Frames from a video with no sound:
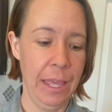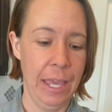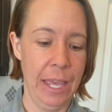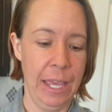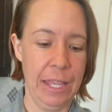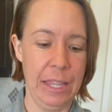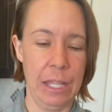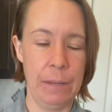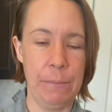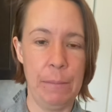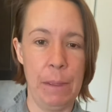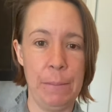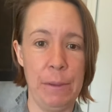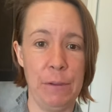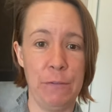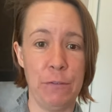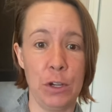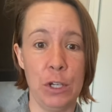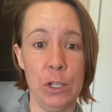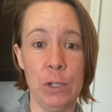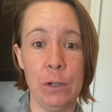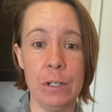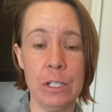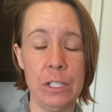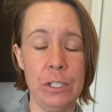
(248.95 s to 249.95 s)
And then maybe for
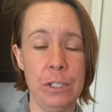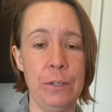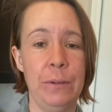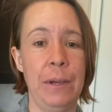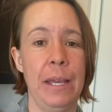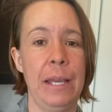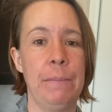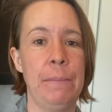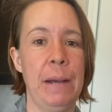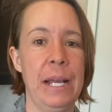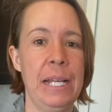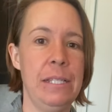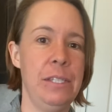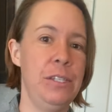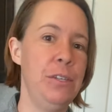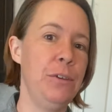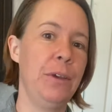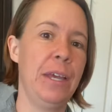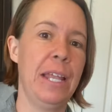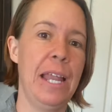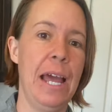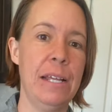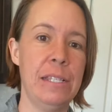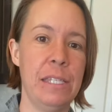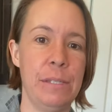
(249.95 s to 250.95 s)
your 2 egg bites, you
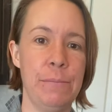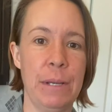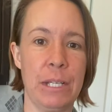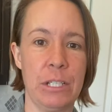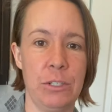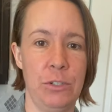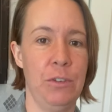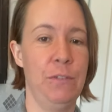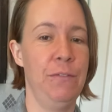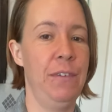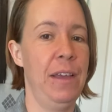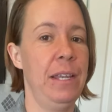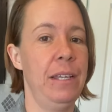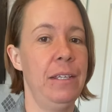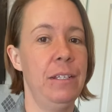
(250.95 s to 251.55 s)
could add some extra